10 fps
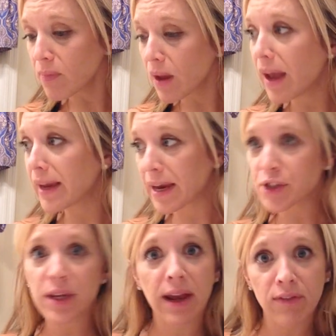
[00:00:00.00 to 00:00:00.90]
I
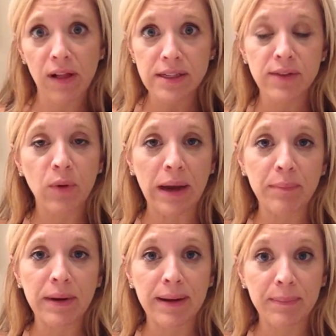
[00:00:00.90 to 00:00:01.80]
occasionally have a glass of
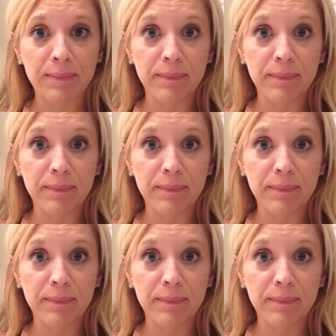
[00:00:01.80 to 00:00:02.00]
wine, but I'm